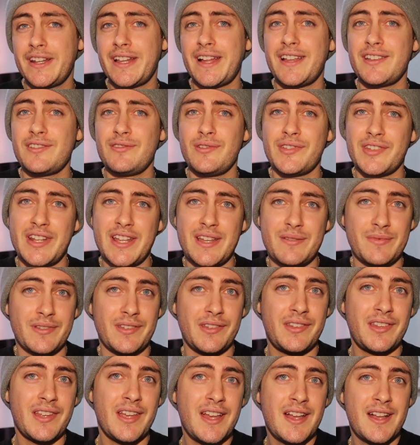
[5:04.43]
that username
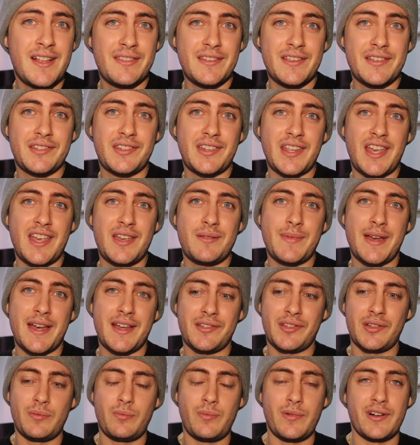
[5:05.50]
is the same
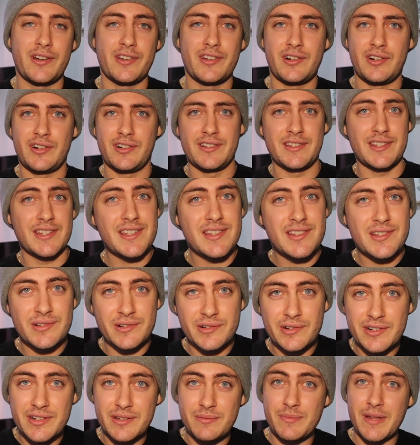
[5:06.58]
as the one on
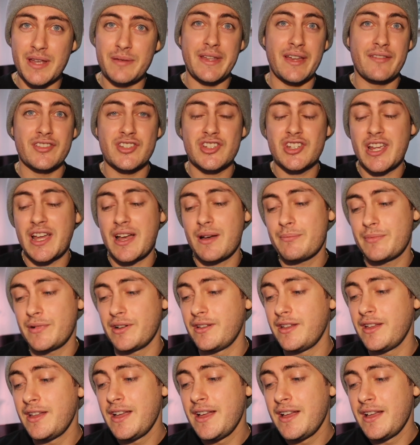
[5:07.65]
Discord, and maybe have a chat.
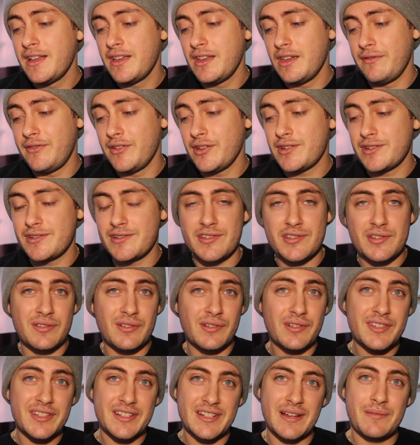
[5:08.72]
But if you could just
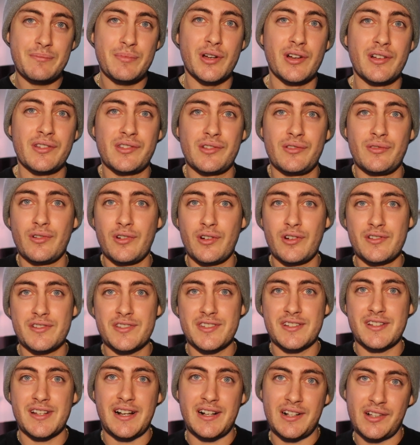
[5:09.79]
talk to that person who owns
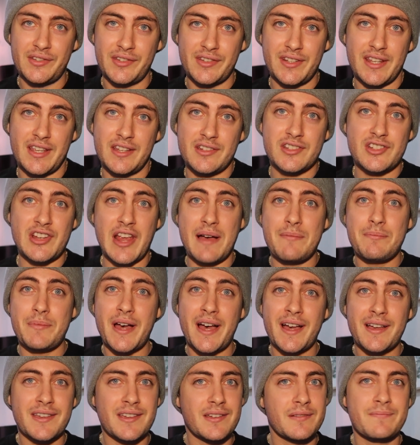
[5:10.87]
the tiles and they chat
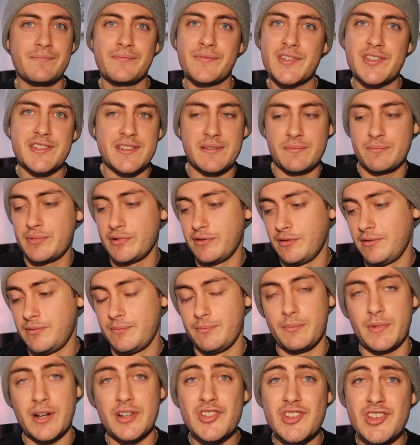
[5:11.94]
back, simple,
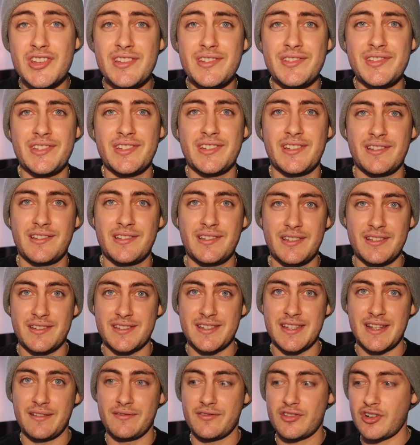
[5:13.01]
much easier
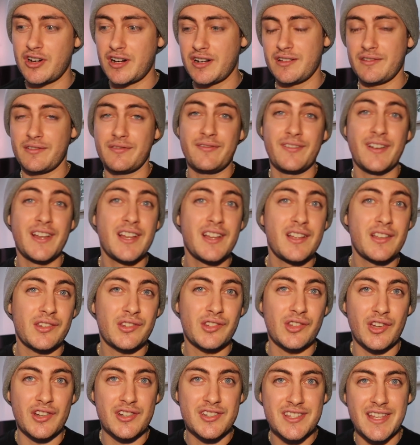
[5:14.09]
instead of trying to
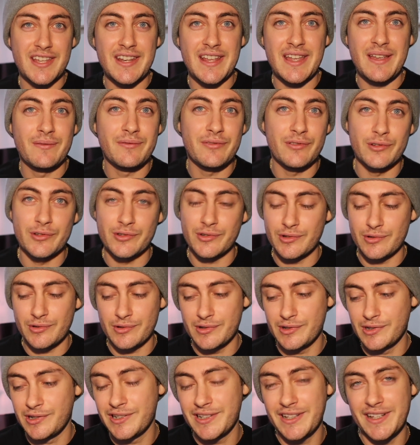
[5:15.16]
search their name through
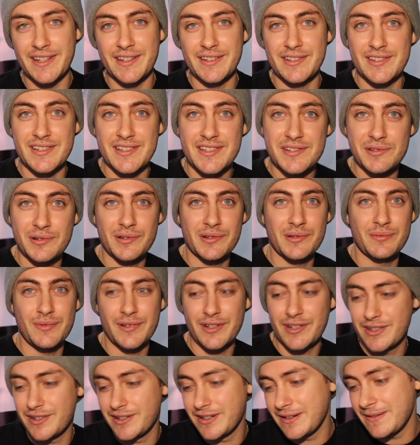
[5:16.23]
Google and Discord and
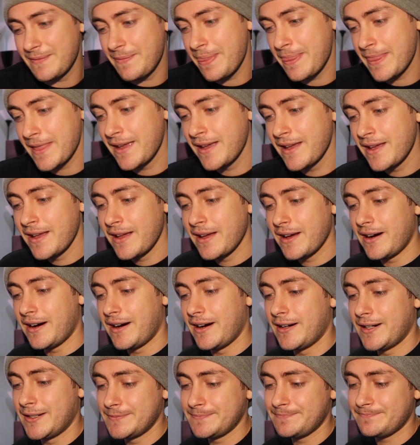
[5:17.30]
whatnot.
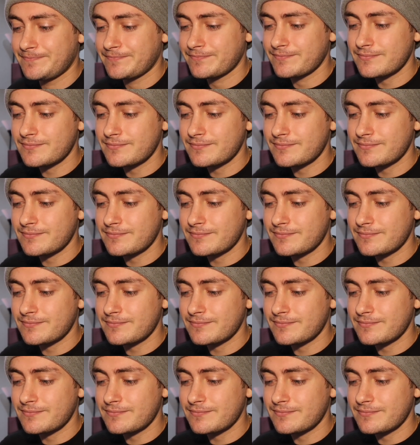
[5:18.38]
And